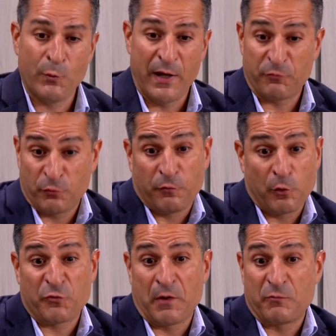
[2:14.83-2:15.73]
we have to
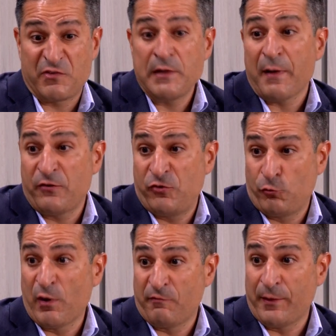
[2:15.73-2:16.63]
follow some sleep
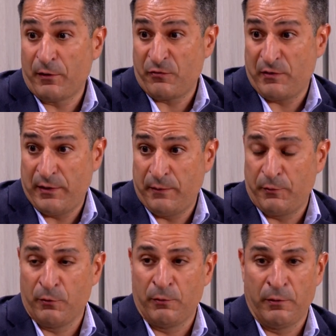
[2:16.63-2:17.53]
hygiene to have better
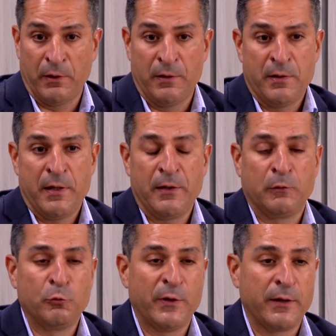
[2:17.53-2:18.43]
sleep, you know, uh,
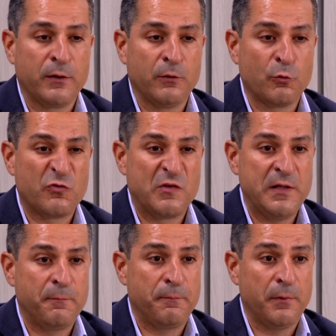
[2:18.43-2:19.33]
including, you know,
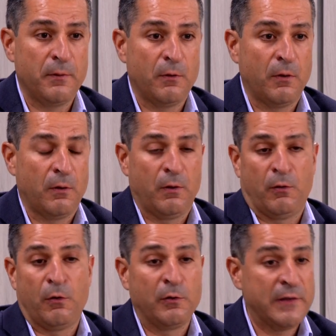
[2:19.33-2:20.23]
sleep
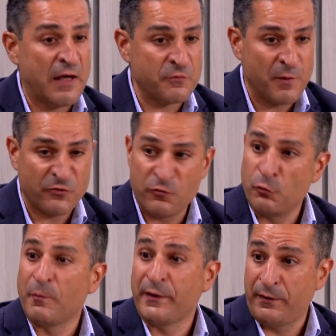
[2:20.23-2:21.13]
only as much as
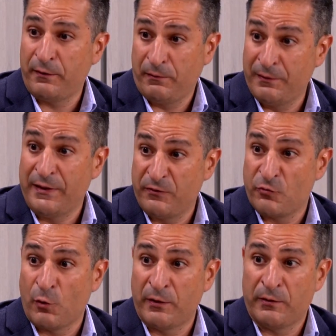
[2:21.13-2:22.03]
your body needs.
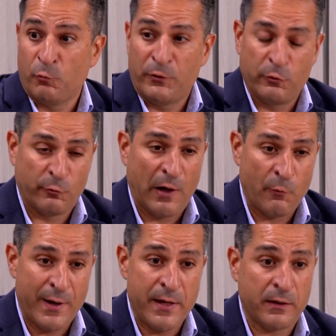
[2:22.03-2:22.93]
So, and when you're
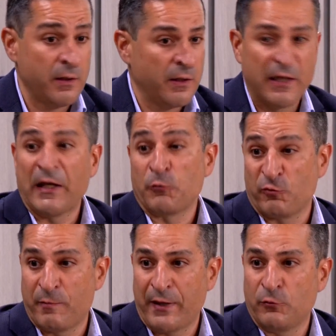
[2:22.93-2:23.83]
awake, get out
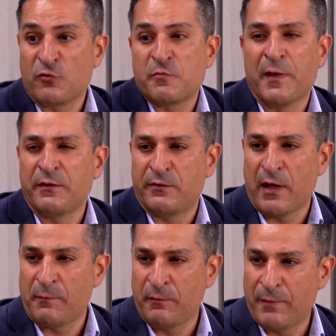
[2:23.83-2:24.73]
of bed. Don't spend
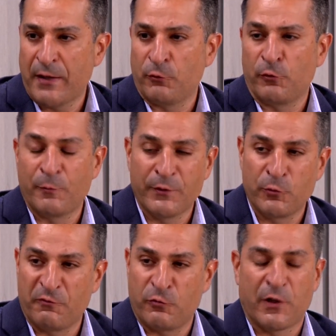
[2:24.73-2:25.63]
time in bed or your
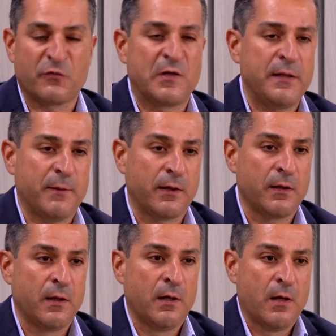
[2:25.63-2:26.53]
bedroom if you're not sleeping.
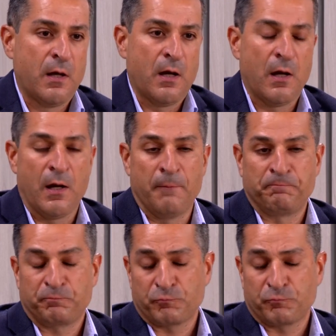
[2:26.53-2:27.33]
Um,